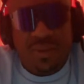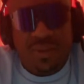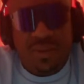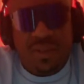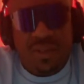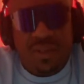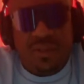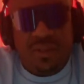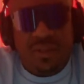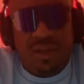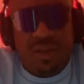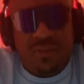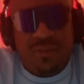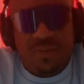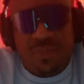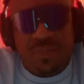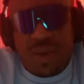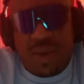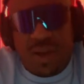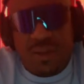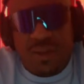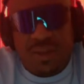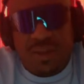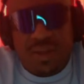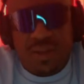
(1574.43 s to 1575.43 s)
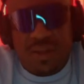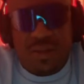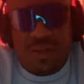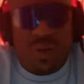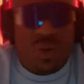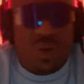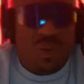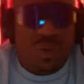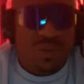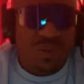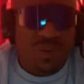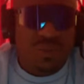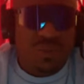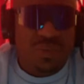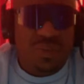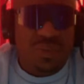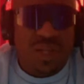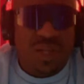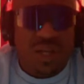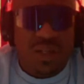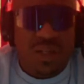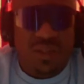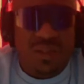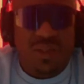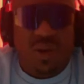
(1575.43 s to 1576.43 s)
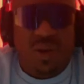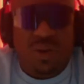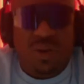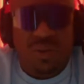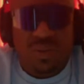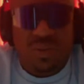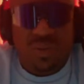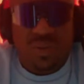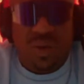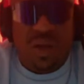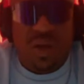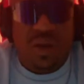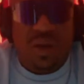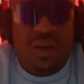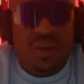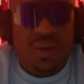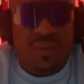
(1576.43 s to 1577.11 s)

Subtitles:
And their stuff was back there. The hose was kind of tossed around.